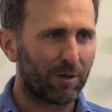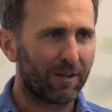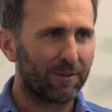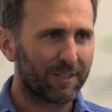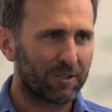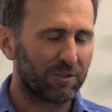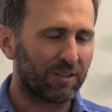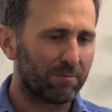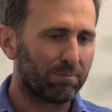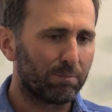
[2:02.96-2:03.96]
Wales,
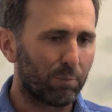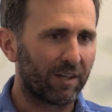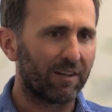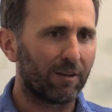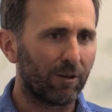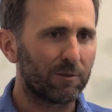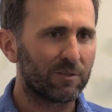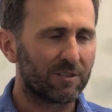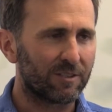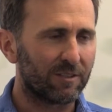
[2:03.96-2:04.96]
actually bringing it
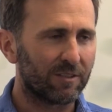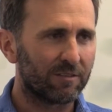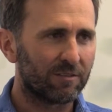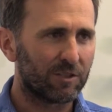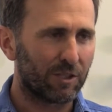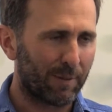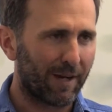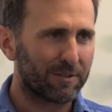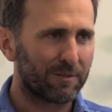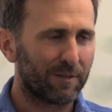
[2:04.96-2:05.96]
closer to the
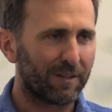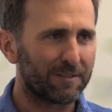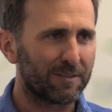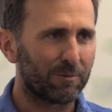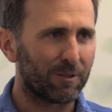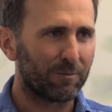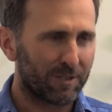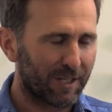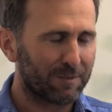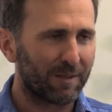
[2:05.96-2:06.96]
pasture phase as well,
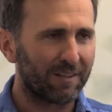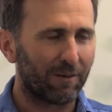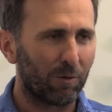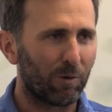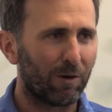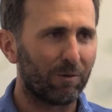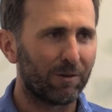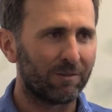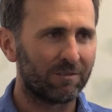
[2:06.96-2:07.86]
which has been done quite well